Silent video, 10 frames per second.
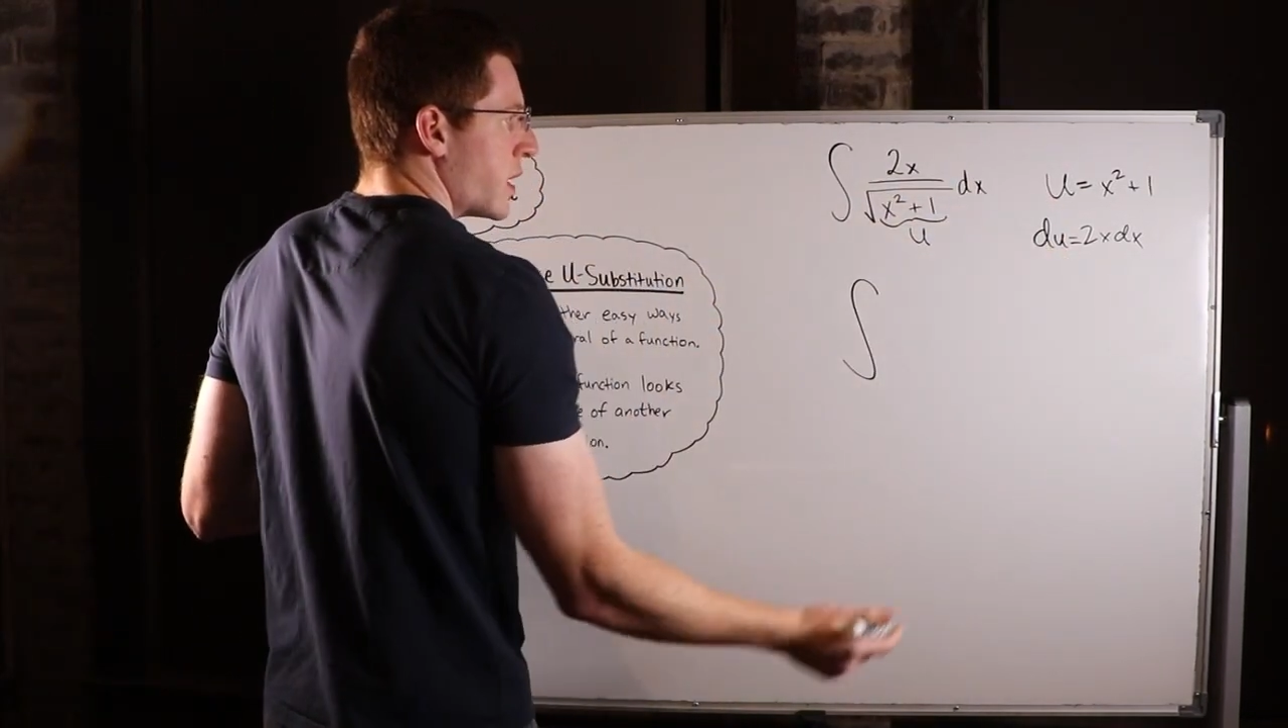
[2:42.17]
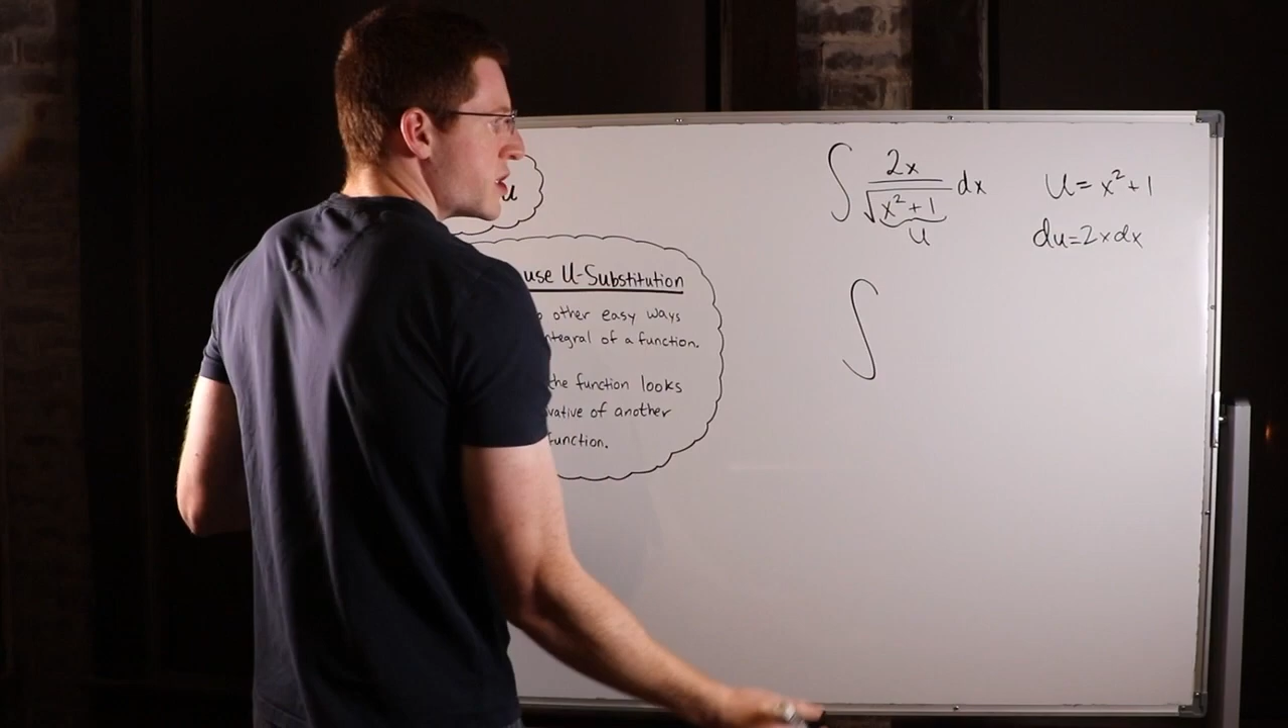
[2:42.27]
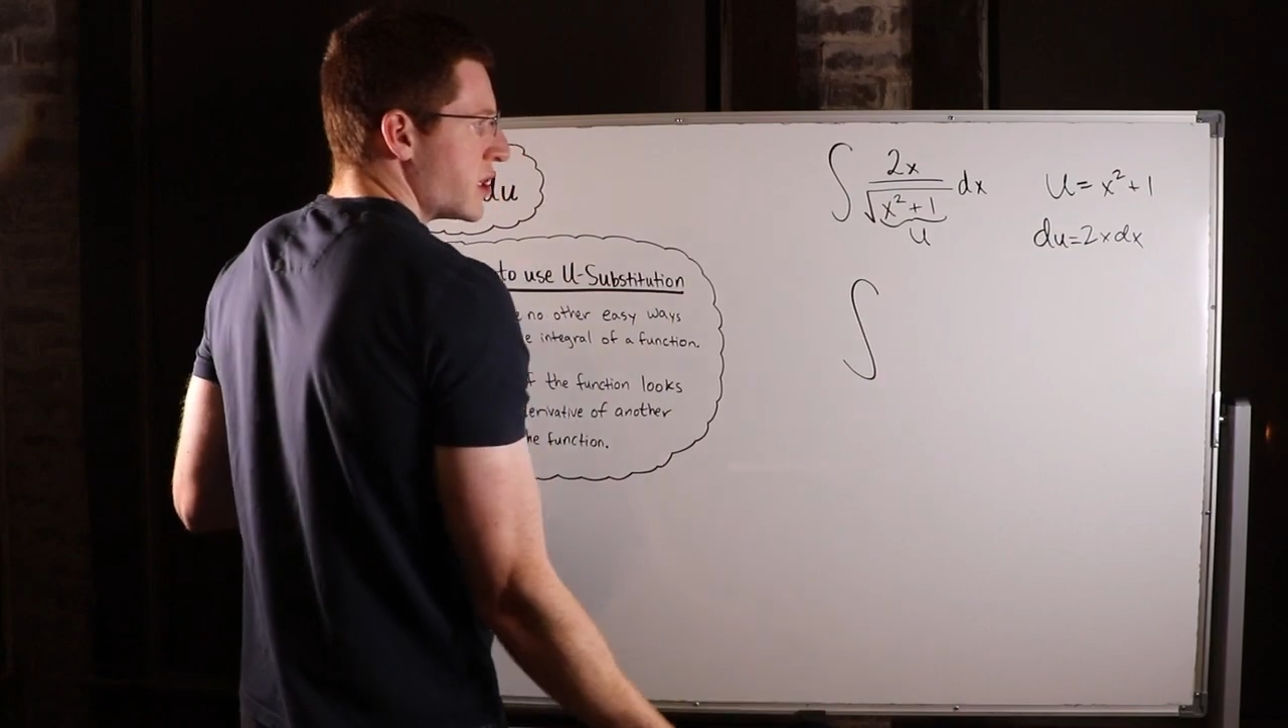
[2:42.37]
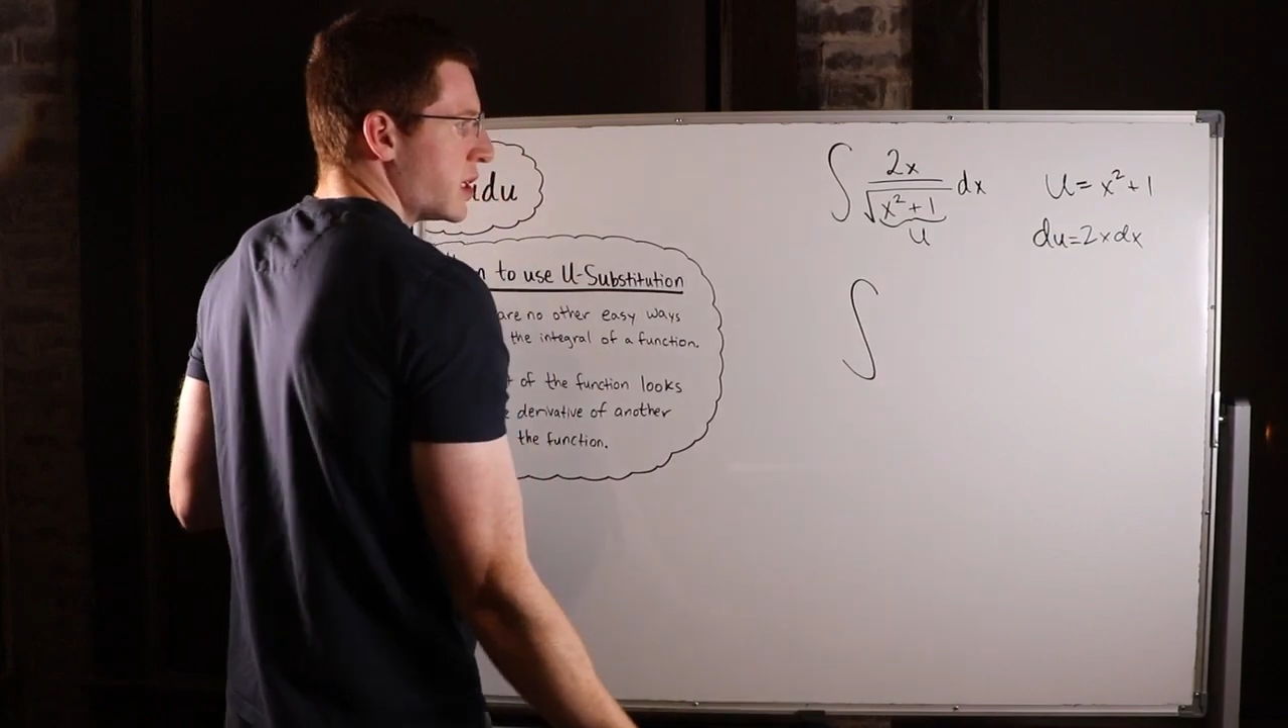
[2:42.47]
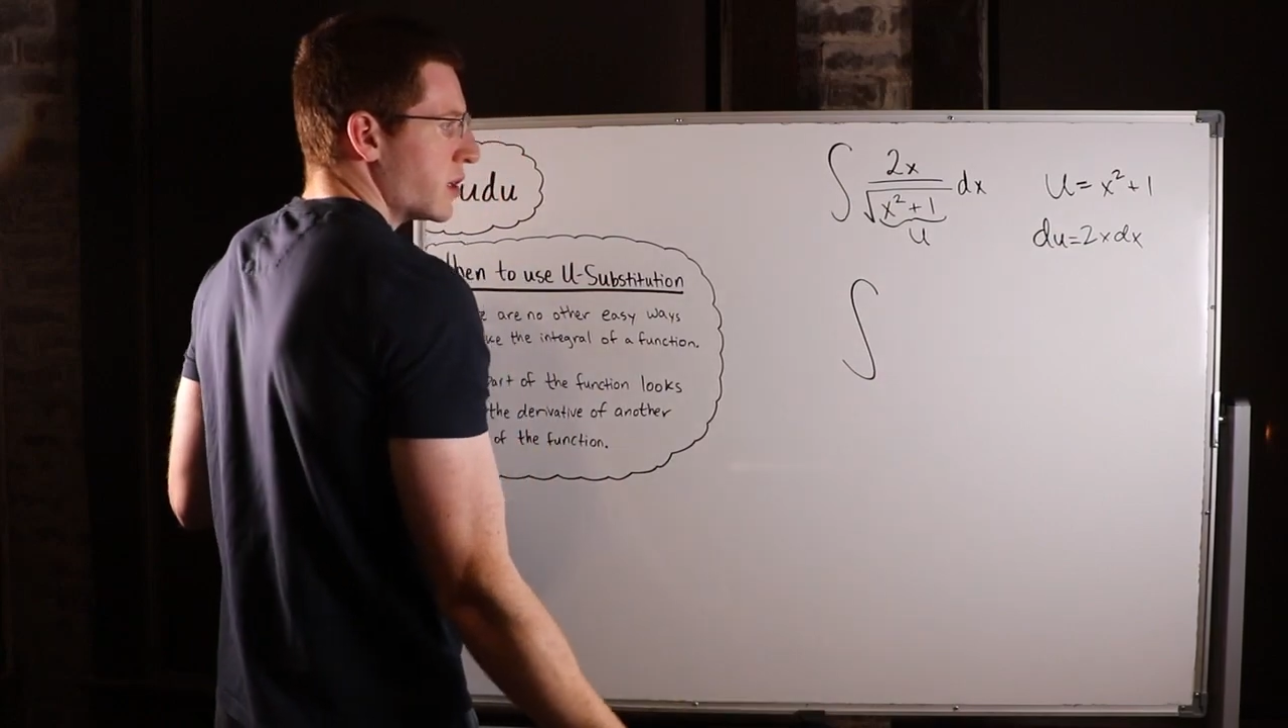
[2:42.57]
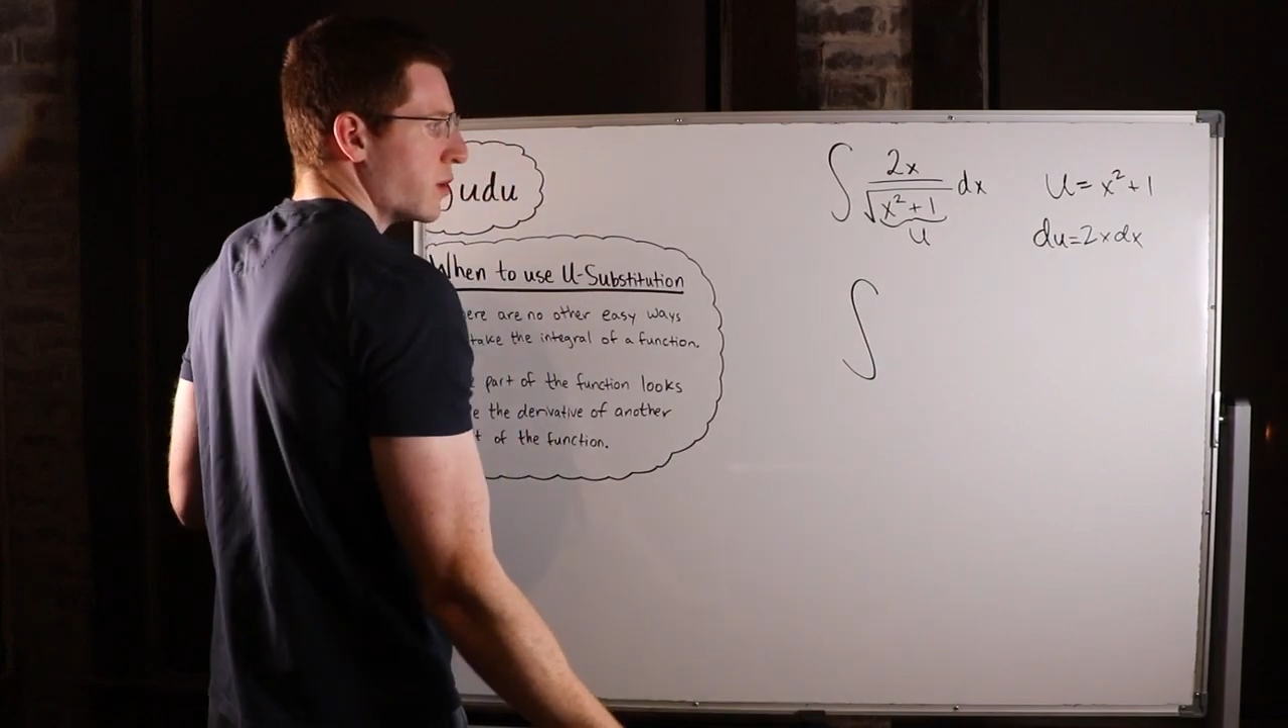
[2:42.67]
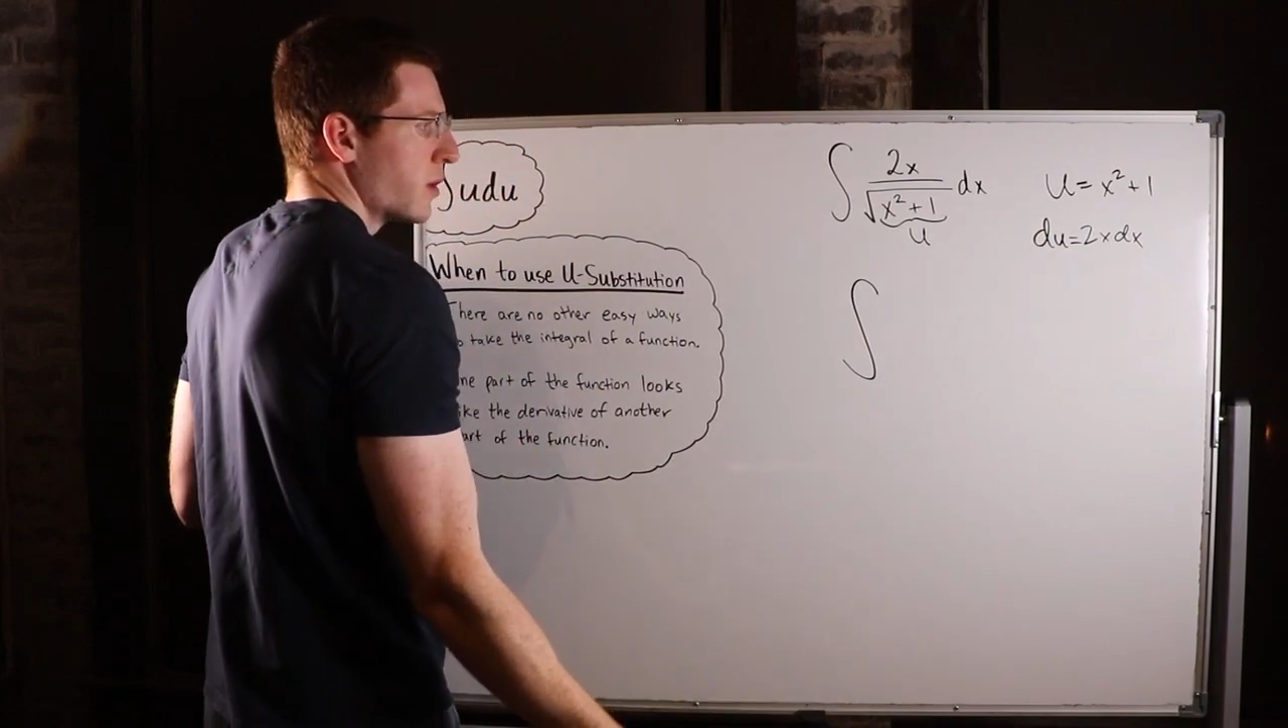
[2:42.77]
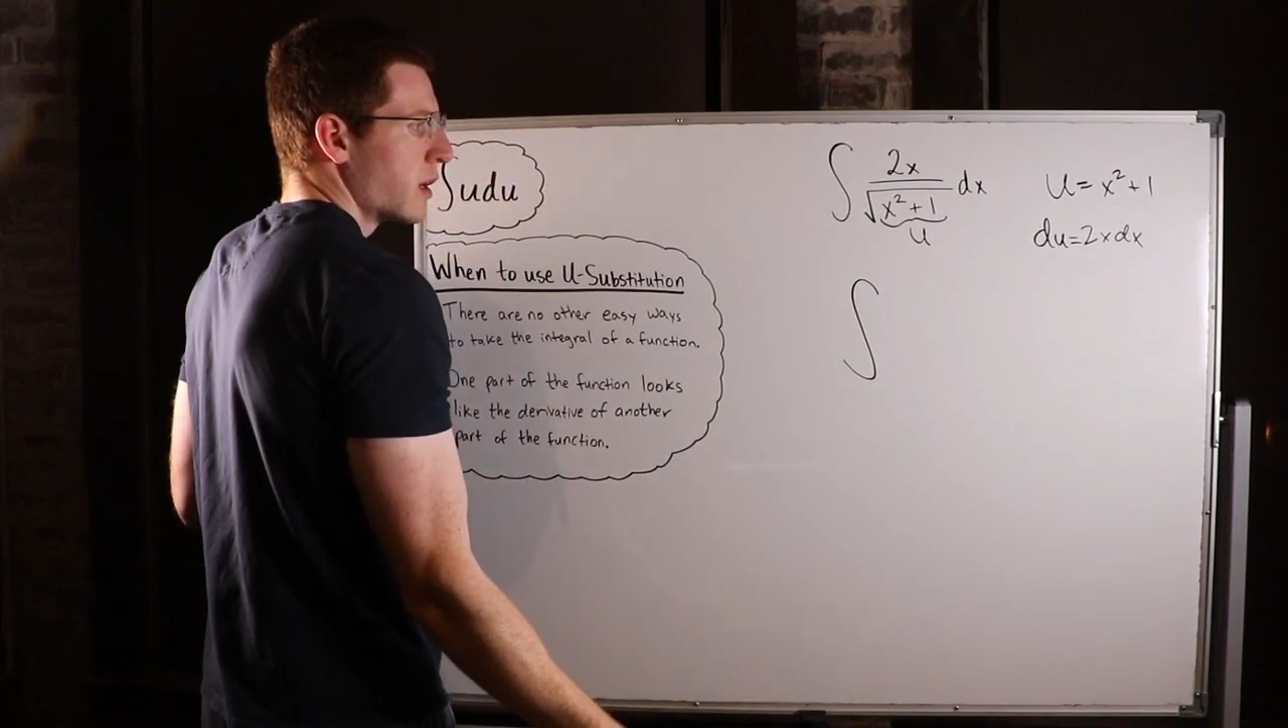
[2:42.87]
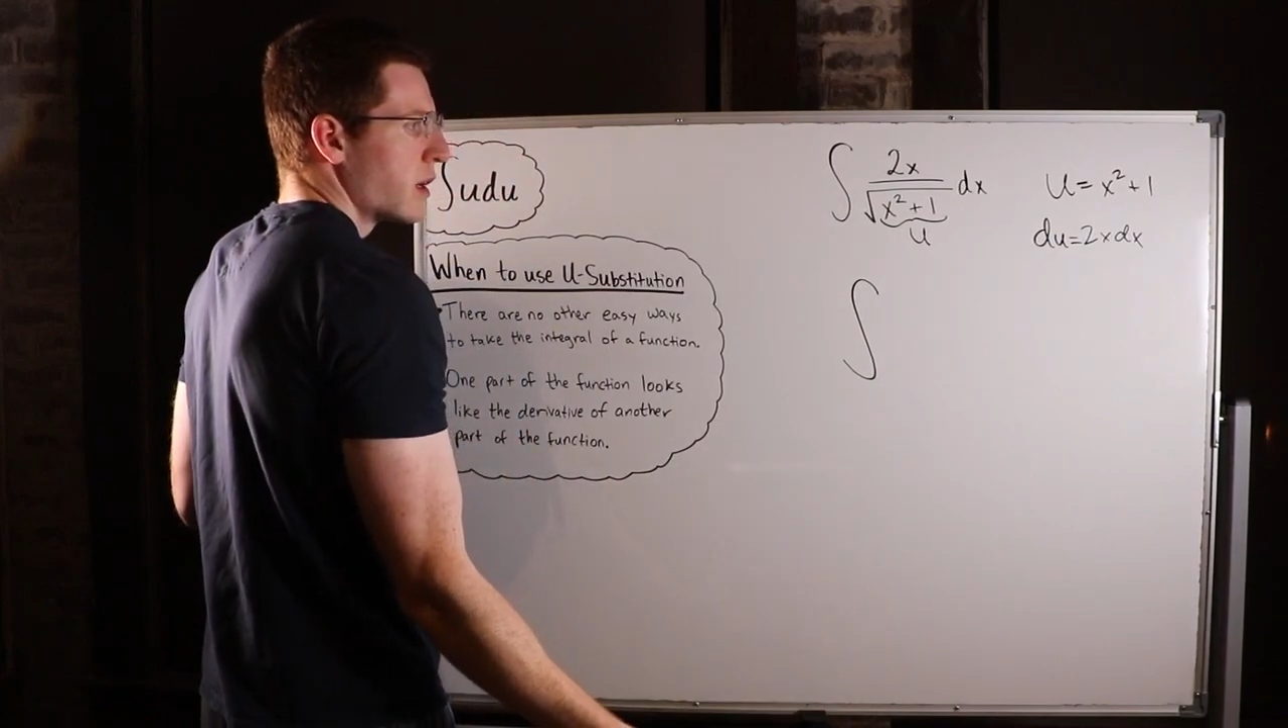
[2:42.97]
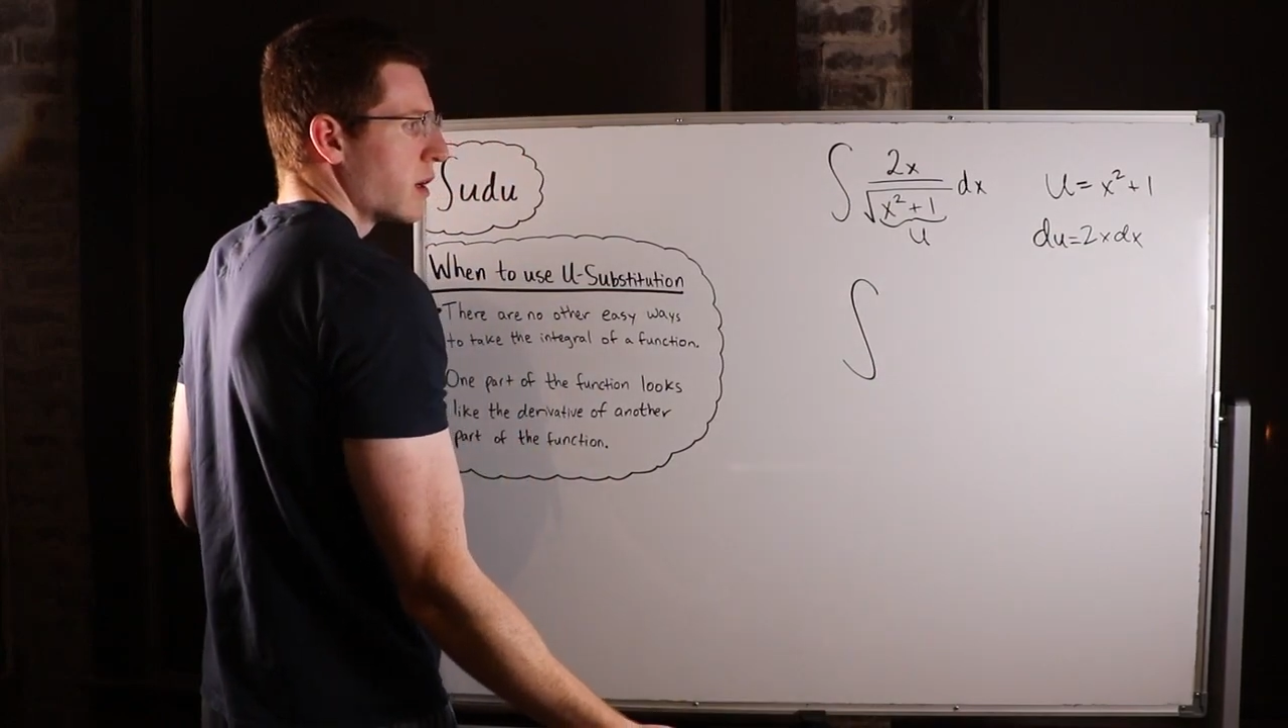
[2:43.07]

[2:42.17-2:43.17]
and du,